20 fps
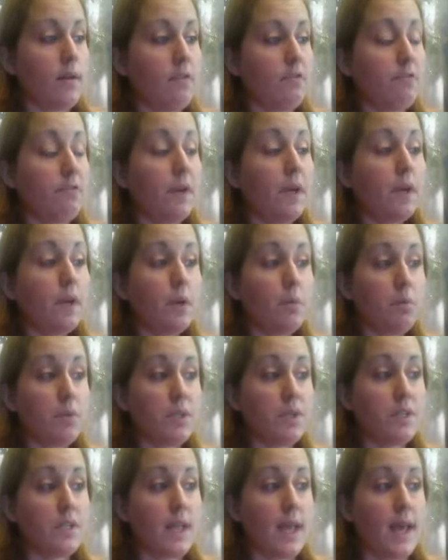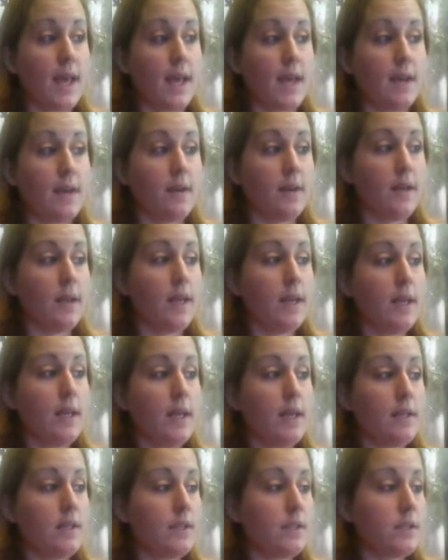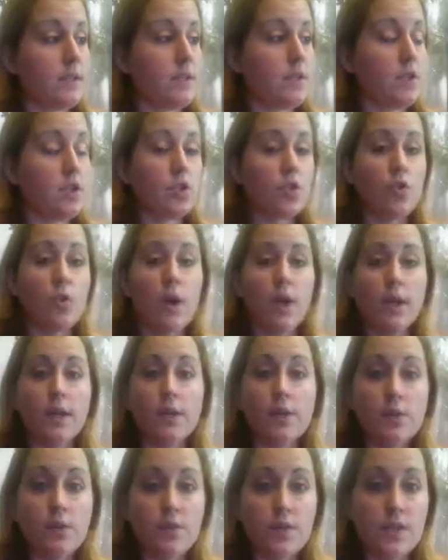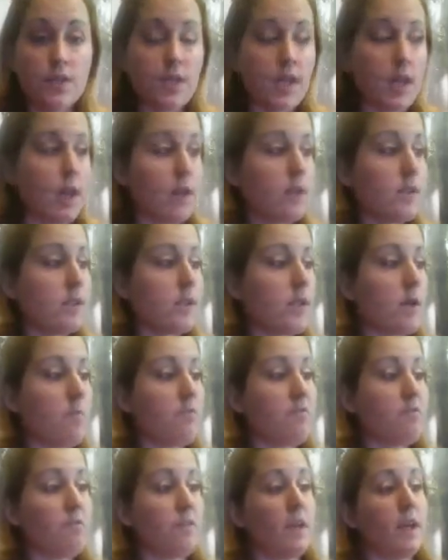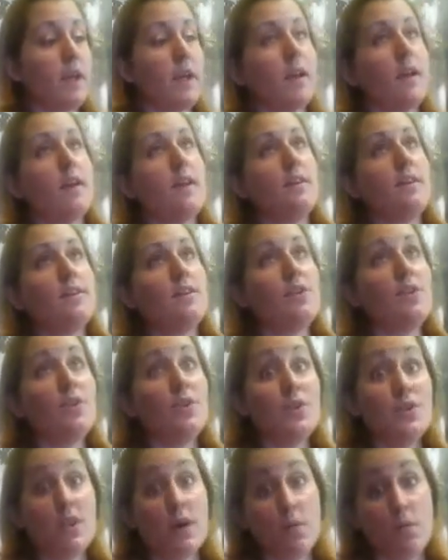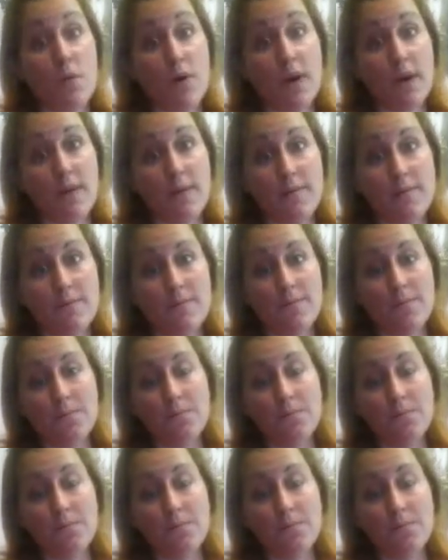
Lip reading: fear number 10 is trying to sell something to someone.